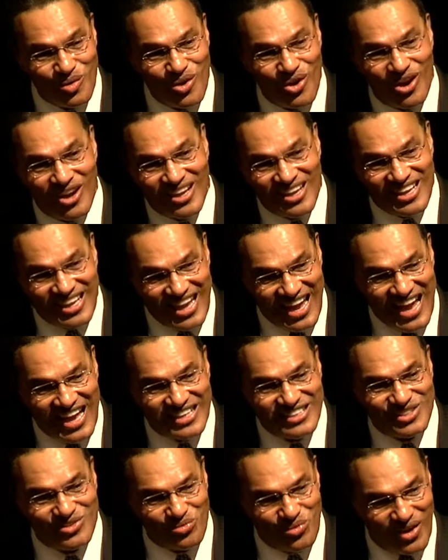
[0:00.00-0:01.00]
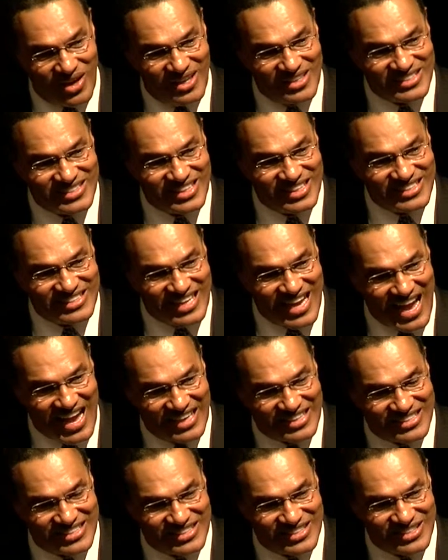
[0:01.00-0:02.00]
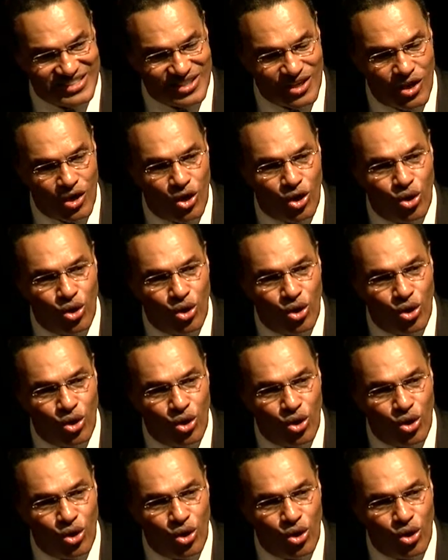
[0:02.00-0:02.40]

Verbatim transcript: were against raising taxes